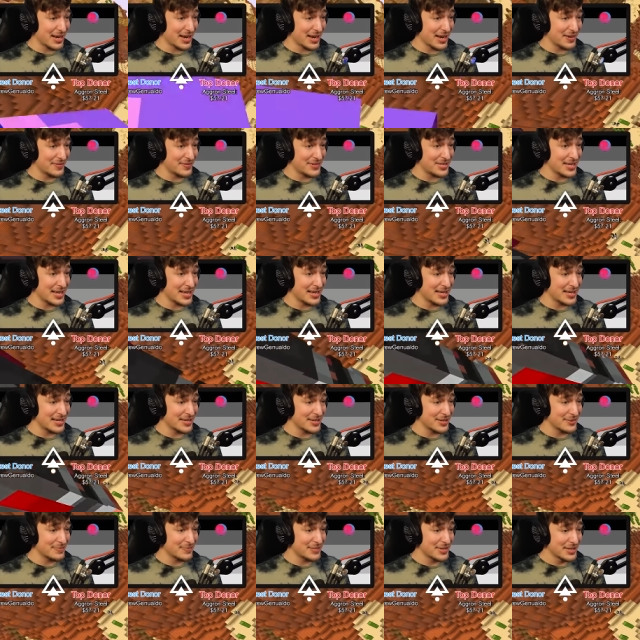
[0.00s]
I've taken
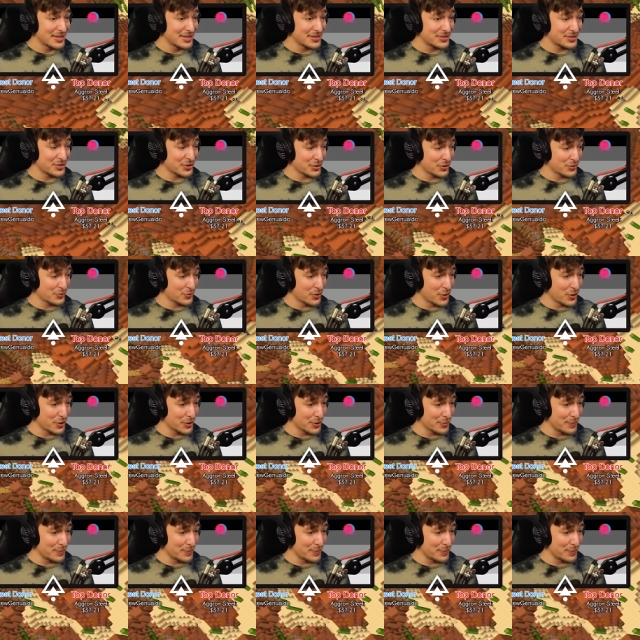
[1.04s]
him to the wrong